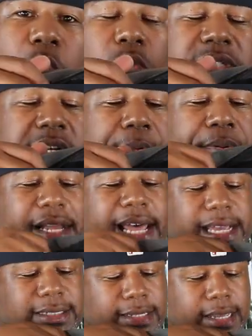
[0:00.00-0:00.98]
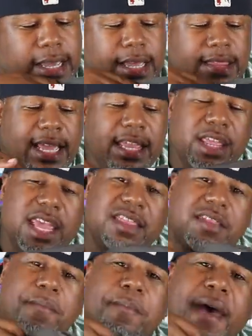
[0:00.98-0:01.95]
hold it in place. Then
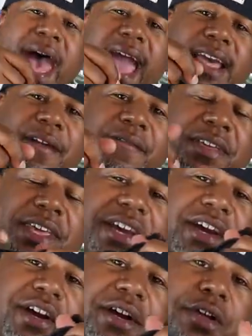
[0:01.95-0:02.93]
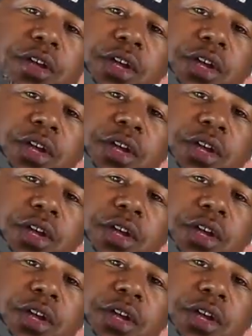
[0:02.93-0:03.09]
in the back of here,